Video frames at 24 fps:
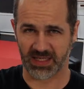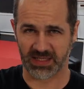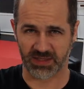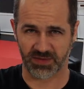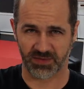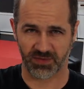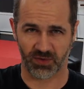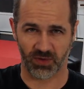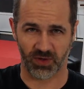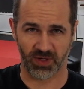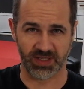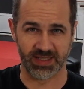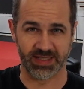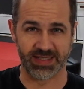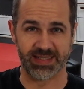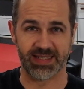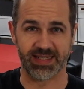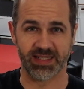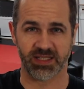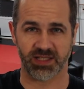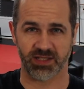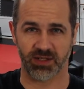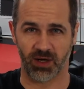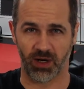for a
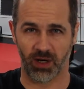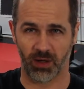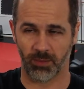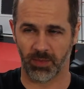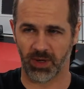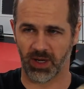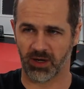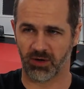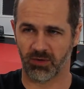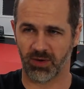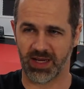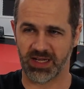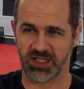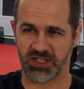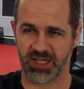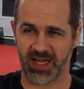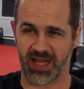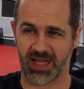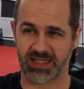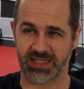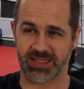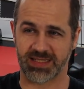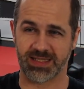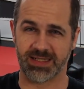disarm, a great
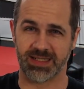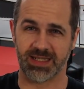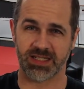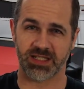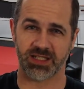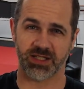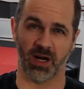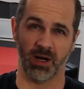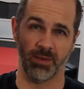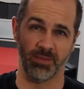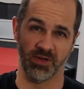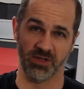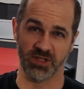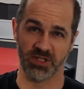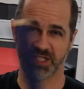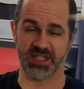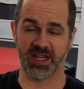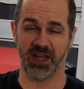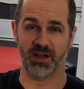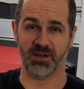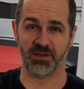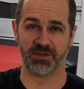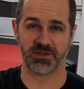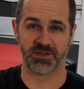chance to disarm
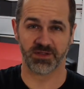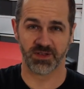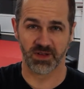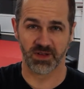yourself.